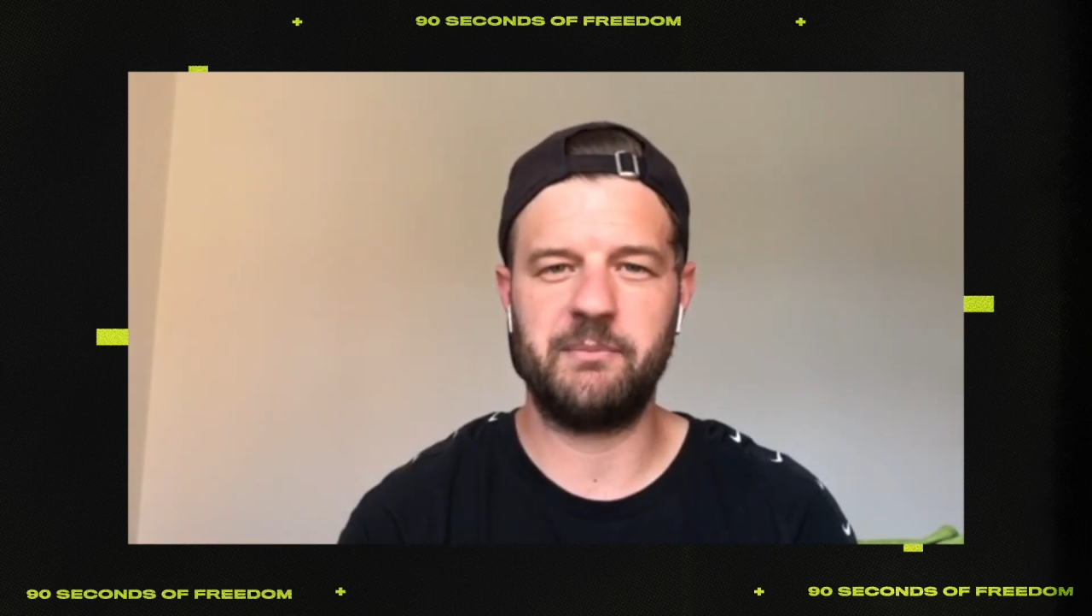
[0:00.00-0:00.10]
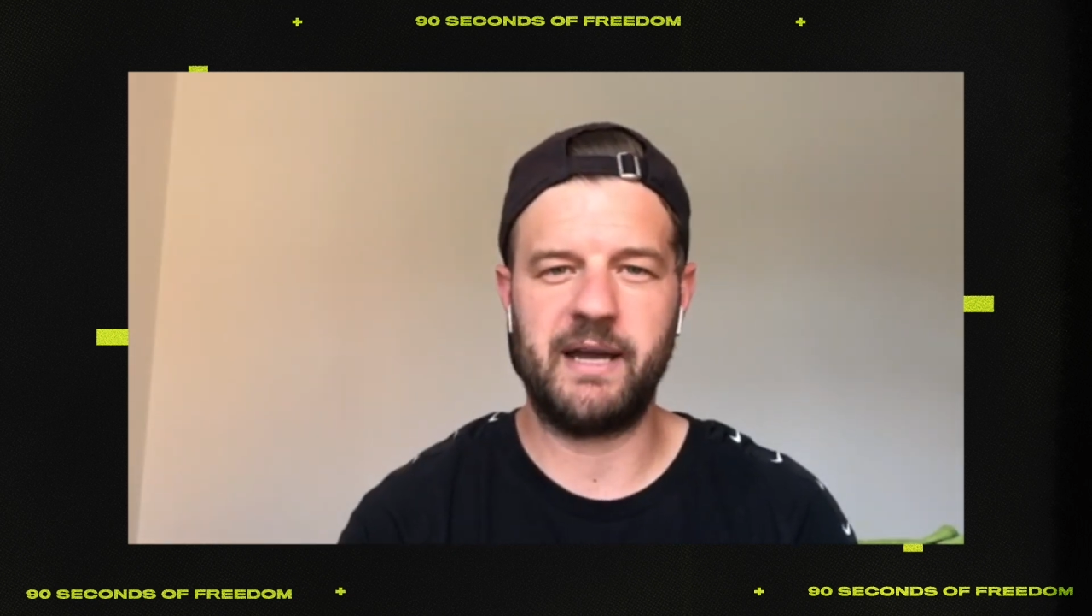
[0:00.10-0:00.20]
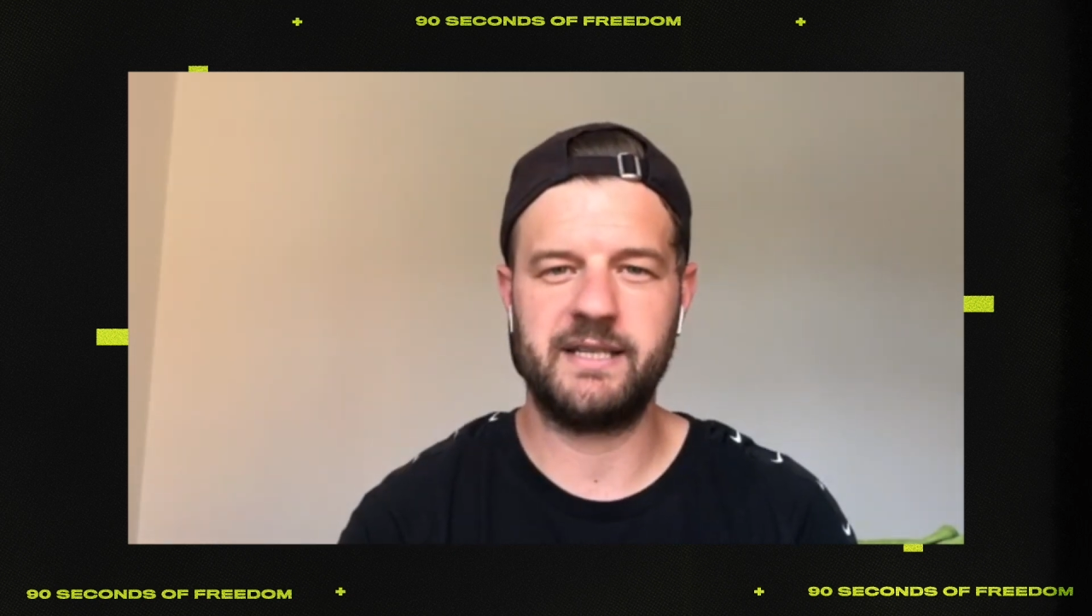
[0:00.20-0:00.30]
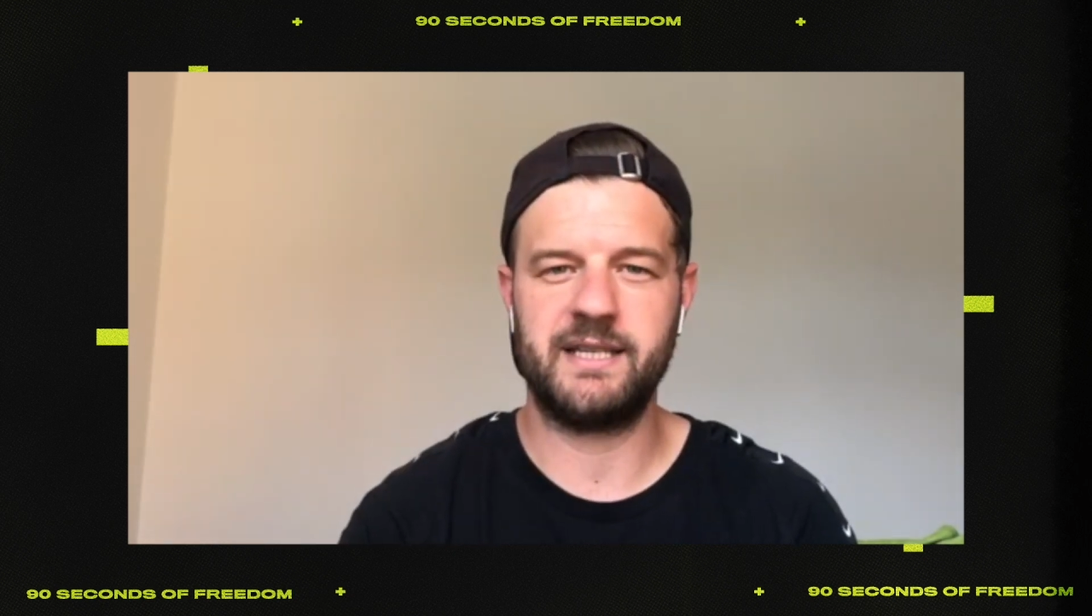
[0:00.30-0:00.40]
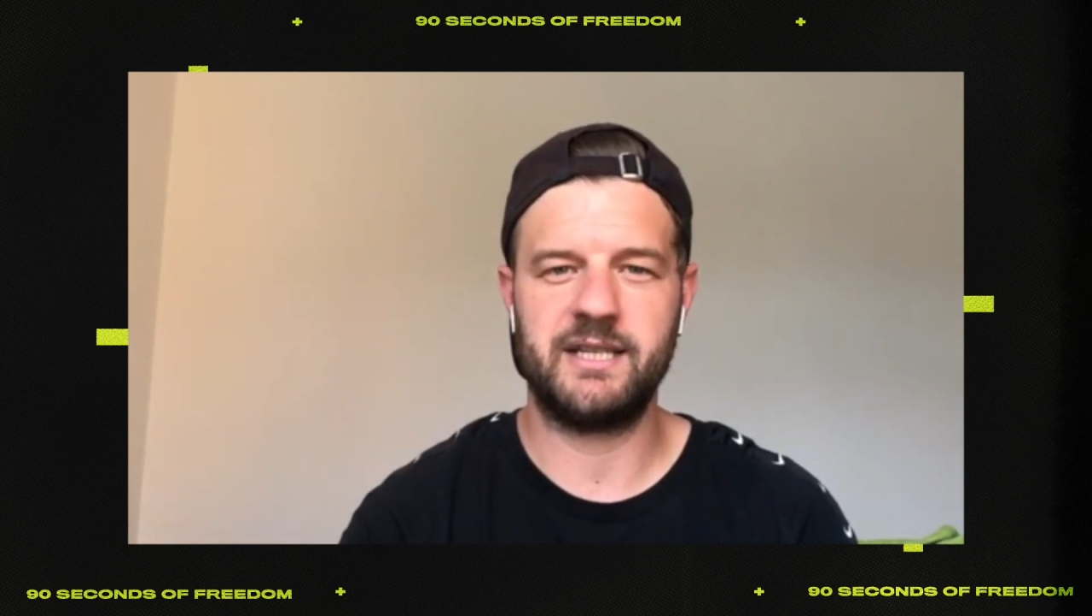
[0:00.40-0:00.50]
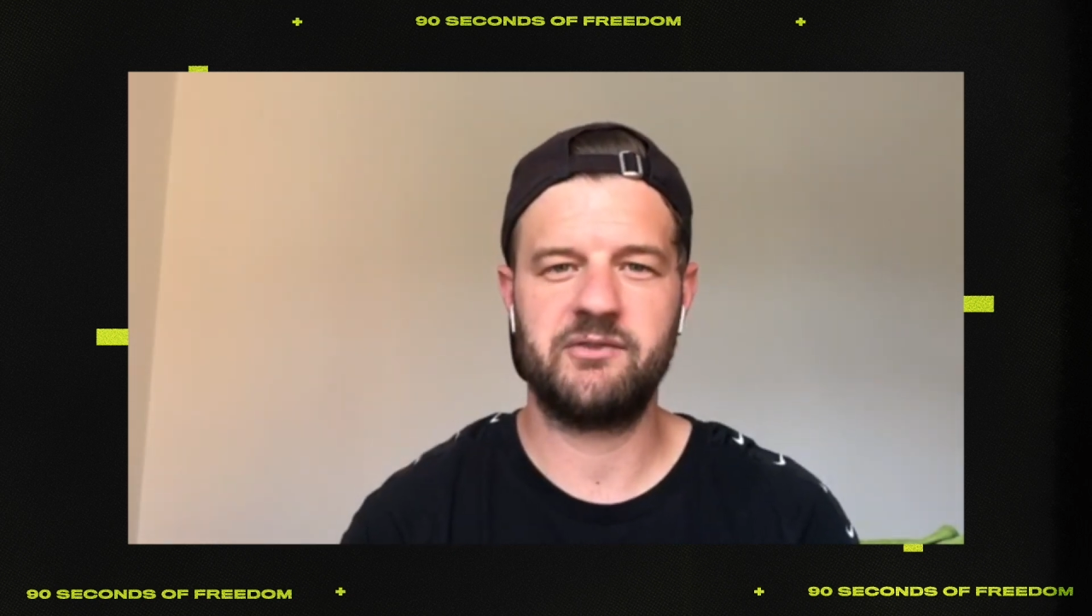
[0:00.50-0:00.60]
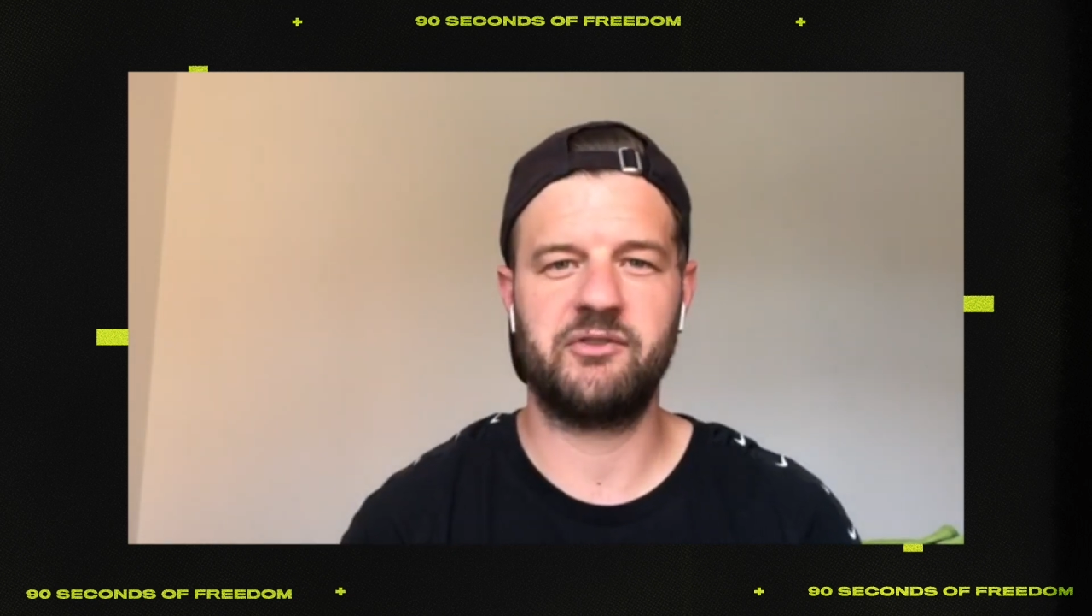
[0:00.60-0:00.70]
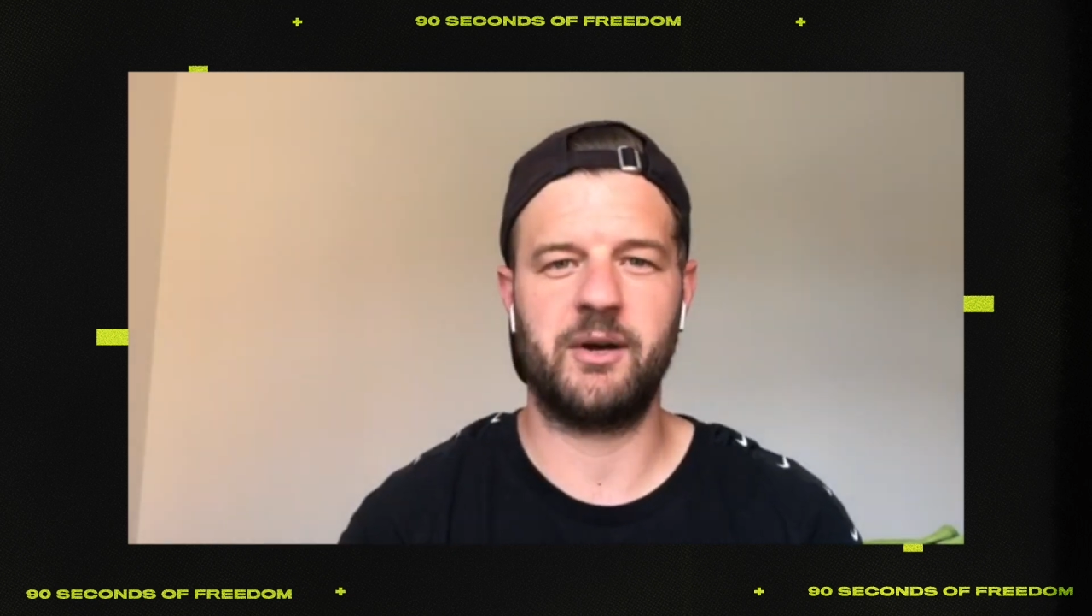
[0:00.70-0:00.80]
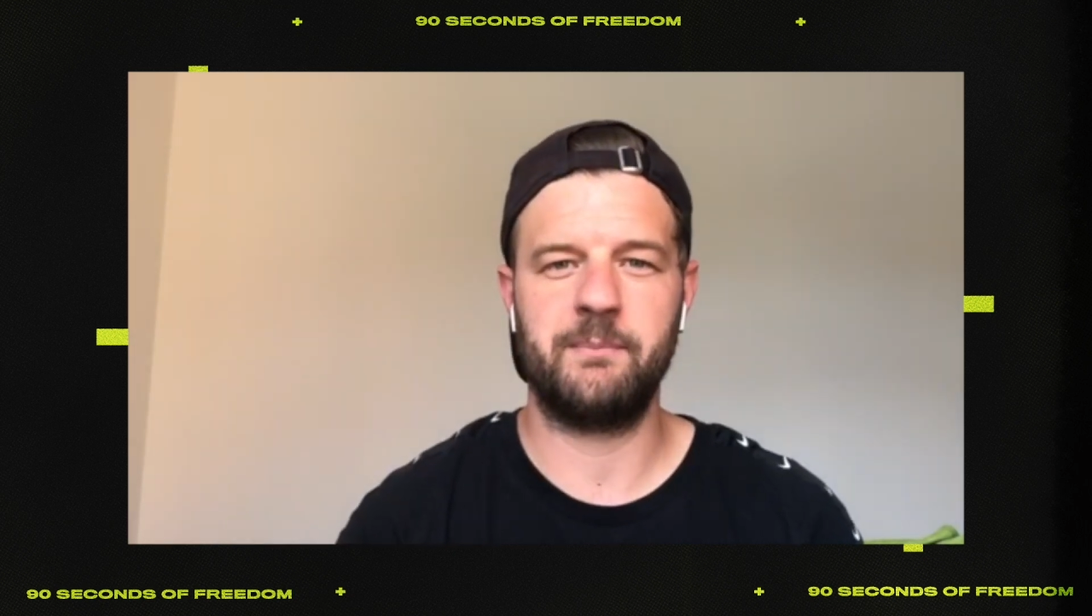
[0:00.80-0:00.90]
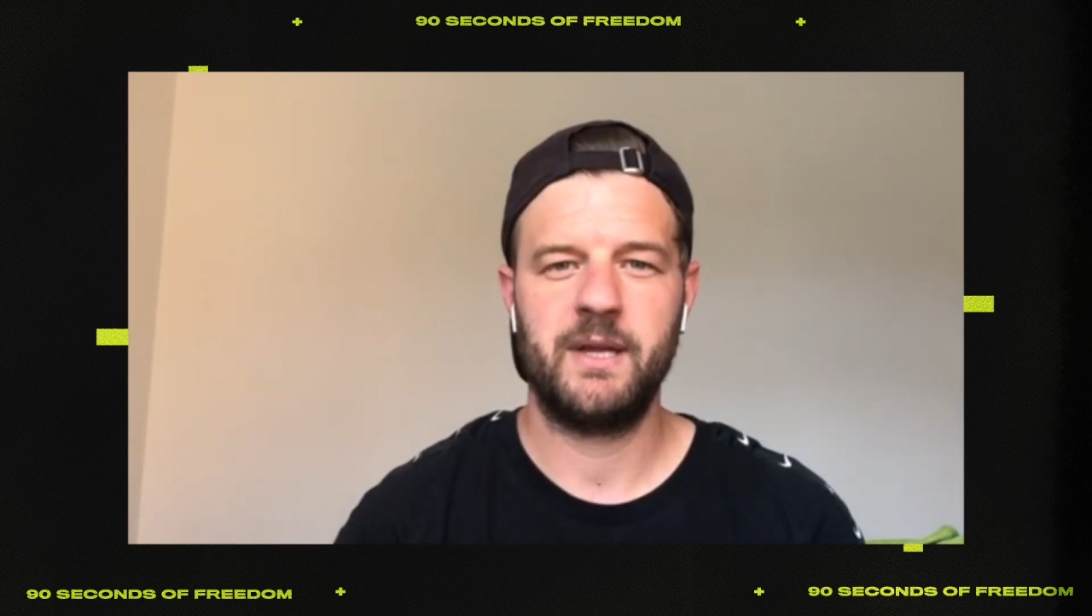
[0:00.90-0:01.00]
a message
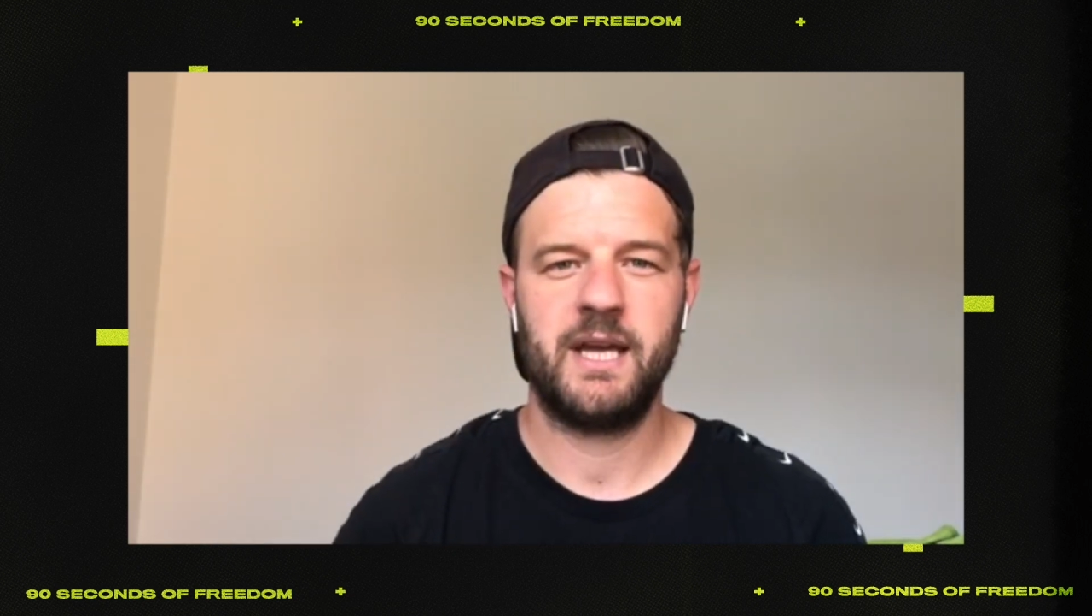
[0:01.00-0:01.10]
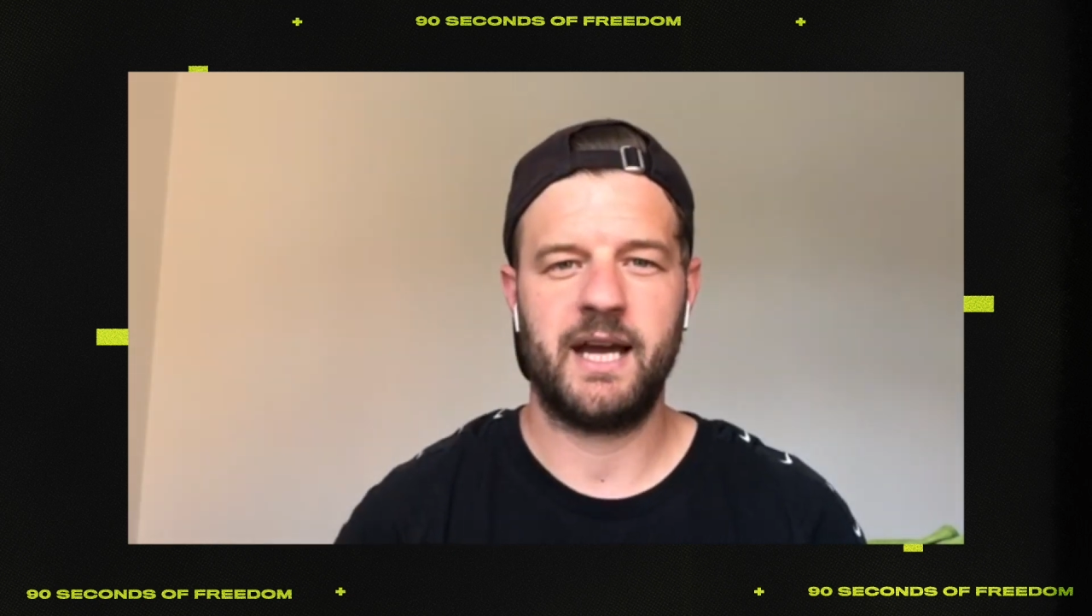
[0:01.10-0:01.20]
from